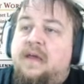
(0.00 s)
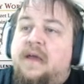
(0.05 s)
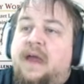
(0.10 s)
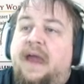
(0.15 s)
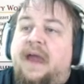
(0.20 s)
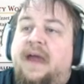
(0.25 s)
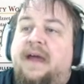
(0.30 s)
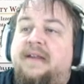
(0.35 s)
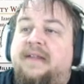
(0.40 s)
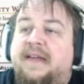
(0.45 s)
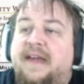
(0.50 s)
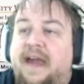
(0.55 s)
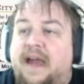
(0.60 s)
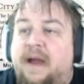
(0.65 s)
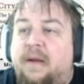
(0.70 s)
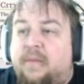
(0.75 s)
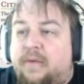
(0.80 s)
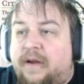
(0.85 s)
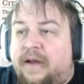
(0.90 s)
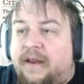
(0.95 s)
And
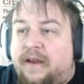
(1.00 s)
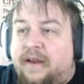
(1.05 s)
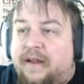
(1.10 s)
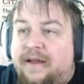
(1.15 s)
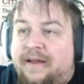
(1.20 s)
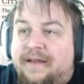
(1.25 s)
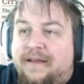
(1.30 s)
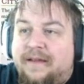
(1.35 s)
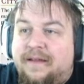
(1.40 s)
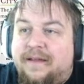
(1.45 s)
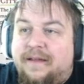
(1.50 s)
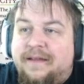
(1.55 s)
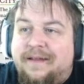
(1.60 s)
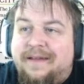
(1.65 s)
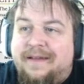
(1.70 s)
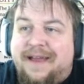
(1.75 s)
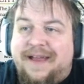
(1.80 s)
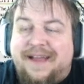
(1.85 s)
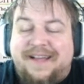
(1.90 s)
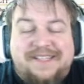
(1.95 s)
Cameron,
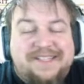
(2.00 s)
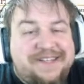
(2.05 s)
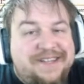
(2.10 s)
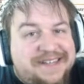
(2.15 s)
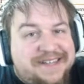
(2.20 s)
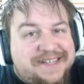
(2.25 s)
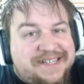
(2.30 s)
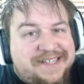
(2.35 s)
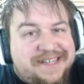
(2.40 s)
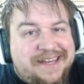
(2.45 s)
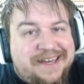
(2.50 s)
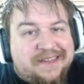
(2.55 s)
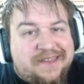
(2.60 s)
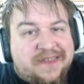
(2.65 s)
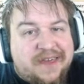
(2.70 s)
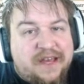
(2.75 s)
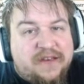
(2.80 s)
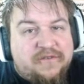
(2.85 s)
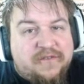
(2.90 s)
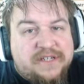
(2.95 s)
it's good to see you.
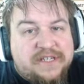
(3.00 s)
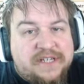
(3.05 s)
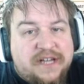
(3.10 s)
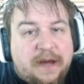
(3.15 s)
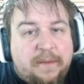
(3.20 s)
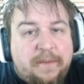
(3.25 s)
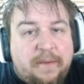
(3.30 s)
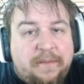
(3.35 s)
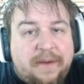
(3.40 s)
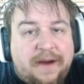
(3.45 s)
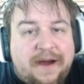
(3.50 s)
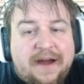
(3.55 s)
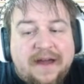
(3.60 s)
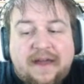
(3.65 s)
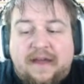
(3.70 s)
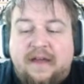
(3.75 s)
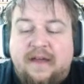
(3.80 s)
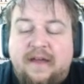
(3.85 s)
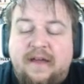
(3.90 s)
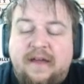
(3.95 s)
Thanks for stopping by.